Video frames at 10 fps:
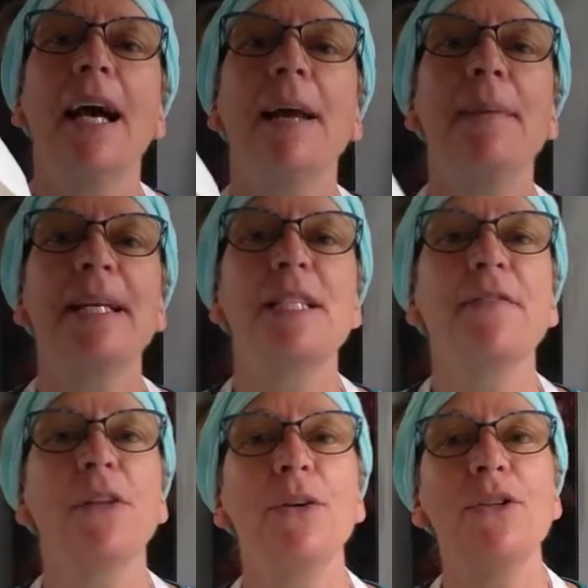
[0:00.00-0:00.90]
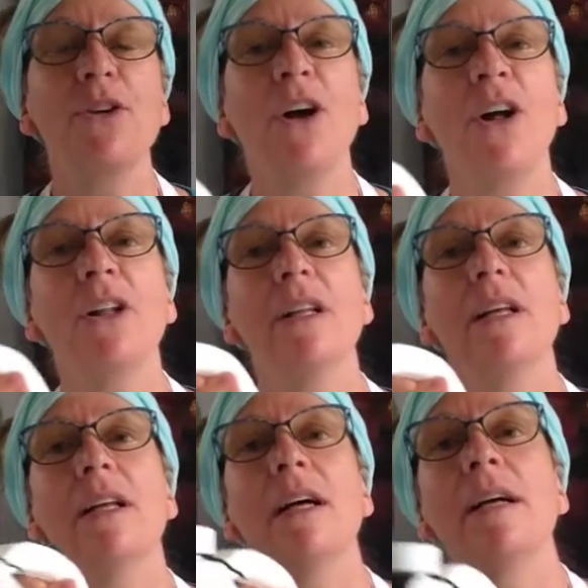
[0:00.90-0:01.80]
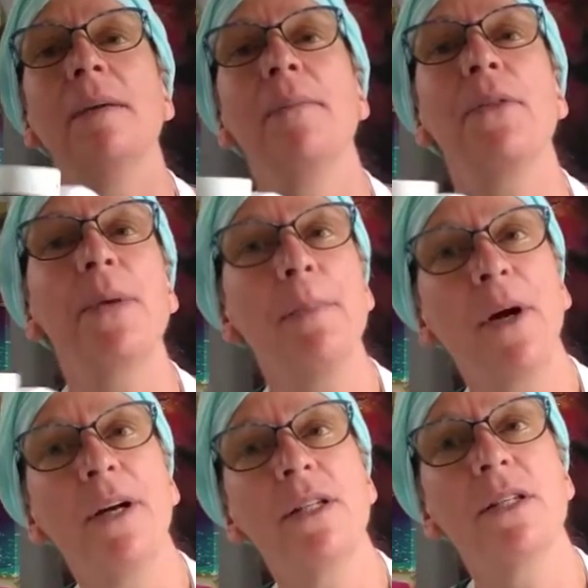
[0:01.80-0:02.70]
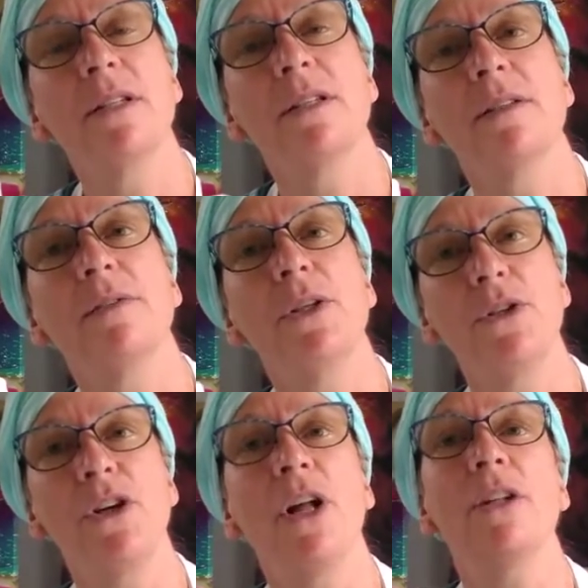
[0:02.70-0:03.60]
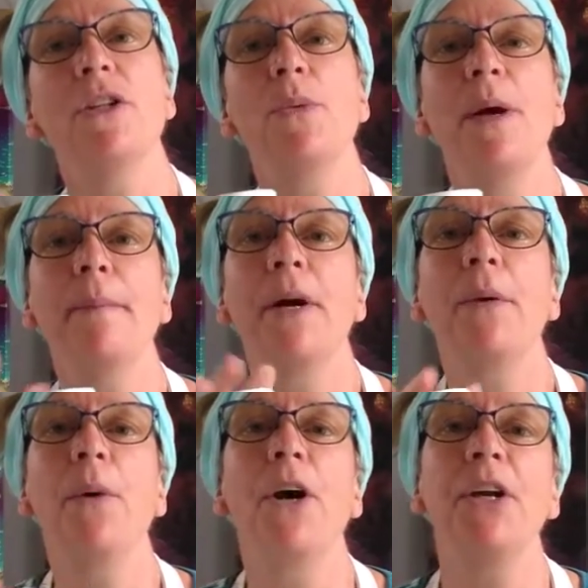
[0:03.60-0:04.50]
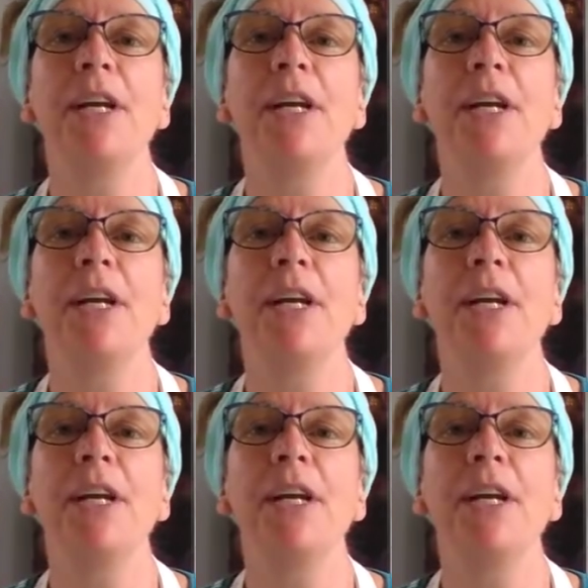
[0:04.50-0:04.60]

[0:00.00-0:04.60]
I mix Floetrol, 3 parts Floetrol to 1 part water,